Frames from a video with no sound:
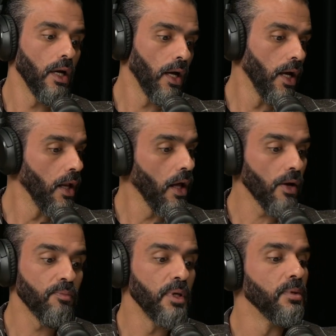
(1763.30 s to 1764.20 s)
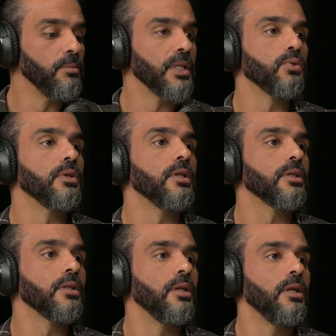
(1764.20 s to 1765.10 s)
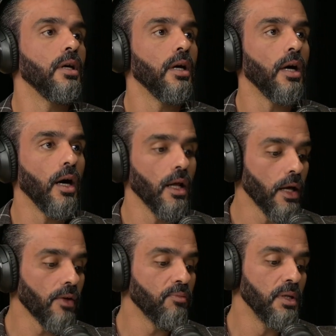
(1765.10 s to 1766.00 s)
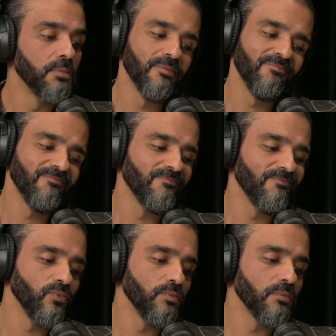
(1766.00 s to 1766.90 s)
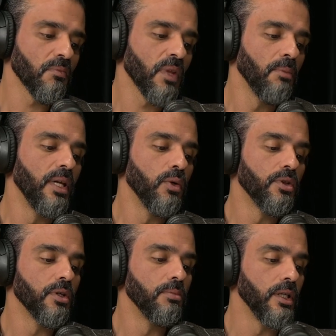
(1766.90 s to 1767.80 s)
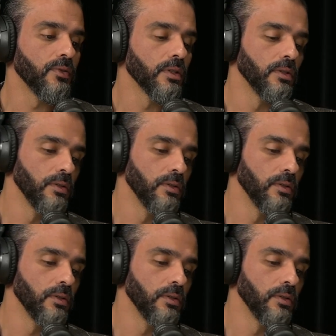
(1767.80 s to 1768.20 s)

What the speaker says: A lot of people mess with this. A lot of people play with their beliefs.